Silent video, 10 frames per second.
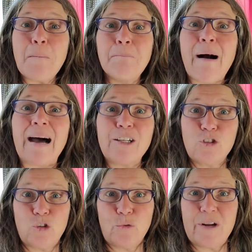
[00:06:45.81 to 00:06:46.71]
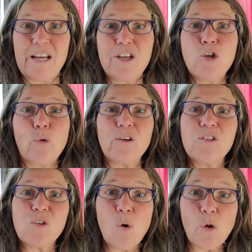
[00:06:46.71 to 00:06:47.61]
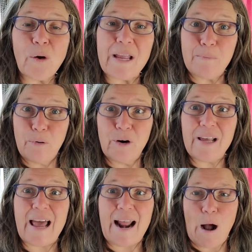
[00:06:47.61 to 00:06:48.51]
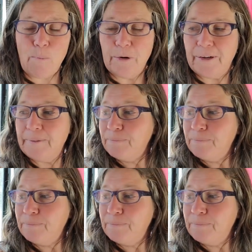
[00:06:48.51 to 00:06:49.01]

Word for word: monitoring your solar input and output,